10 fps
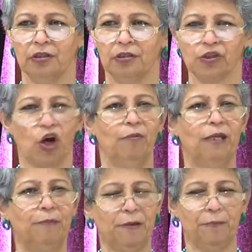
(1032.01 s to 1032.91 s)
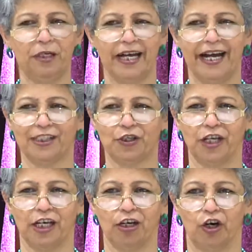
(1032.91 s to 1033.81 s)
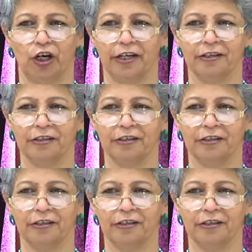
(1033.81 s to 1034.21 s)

So many people died today, Lord.